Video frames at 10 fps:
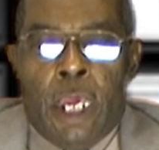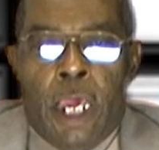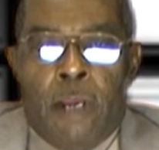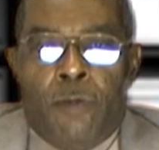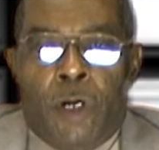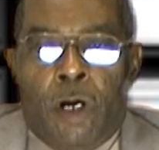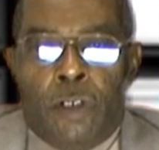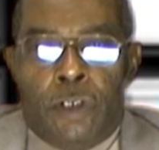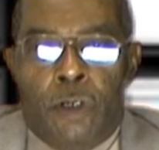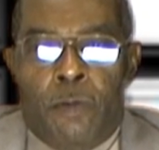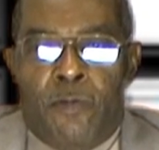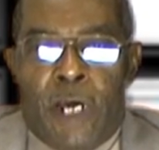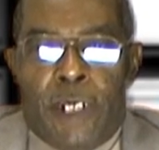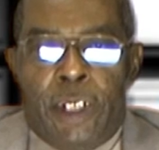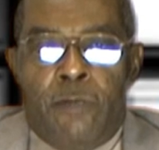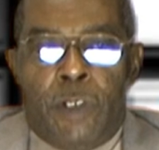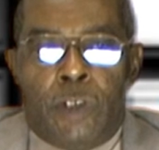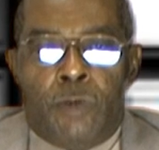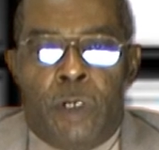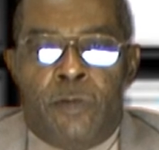and we also provide
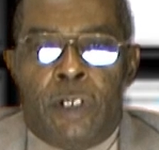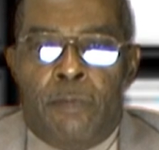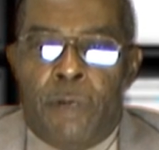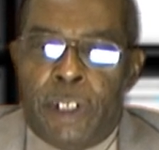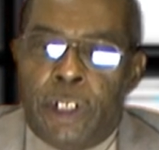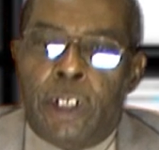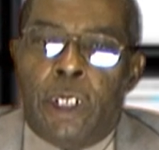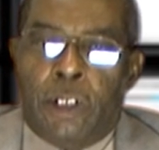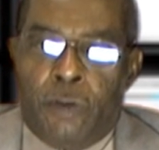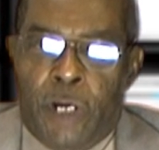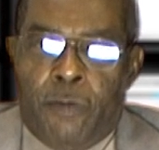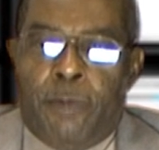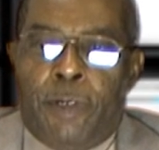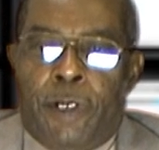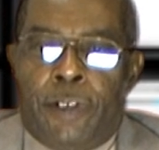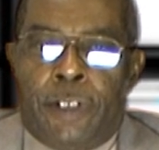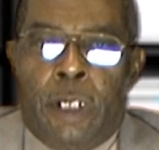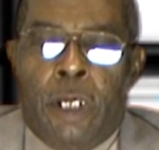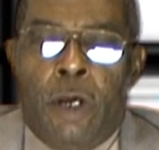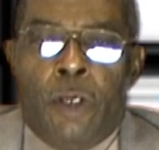individuals with budgeting and credit repairs.
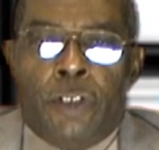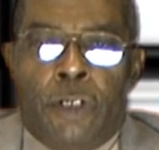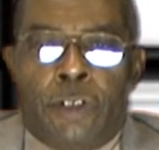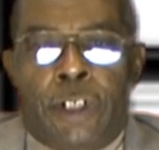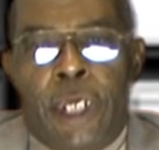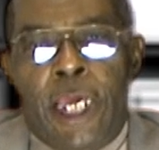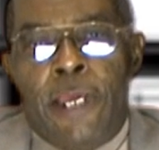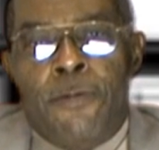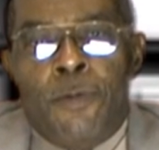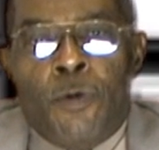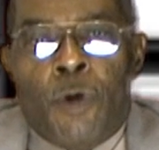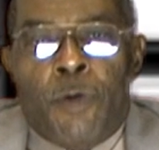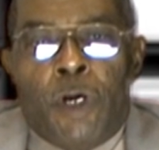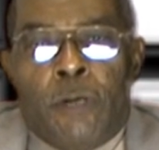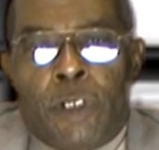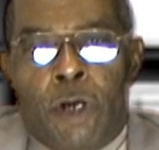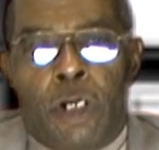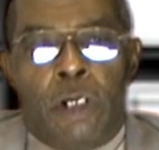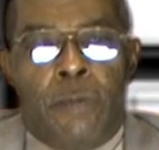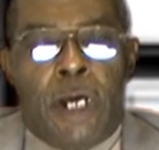So today, what we're going to be
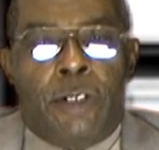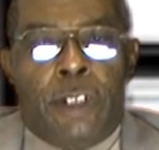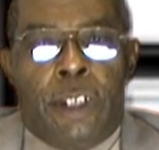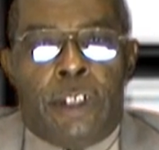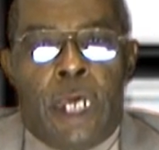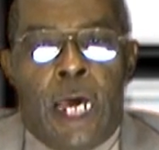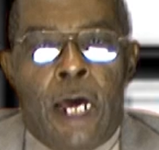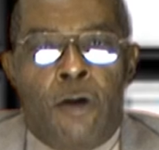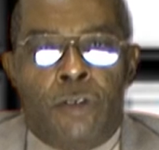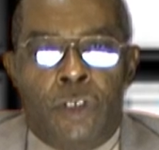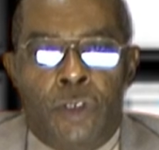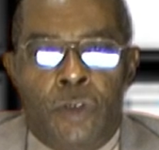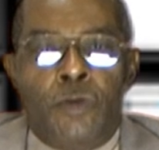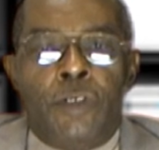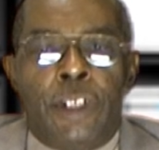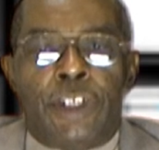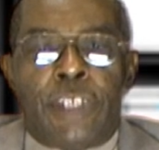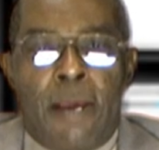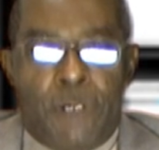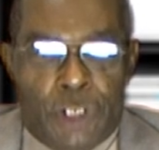talking about is how to
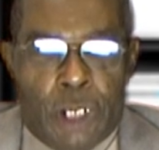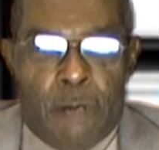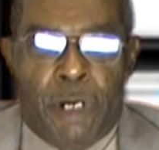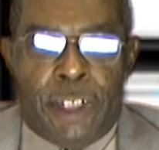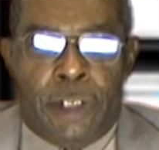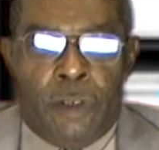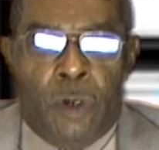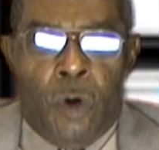establish a budget.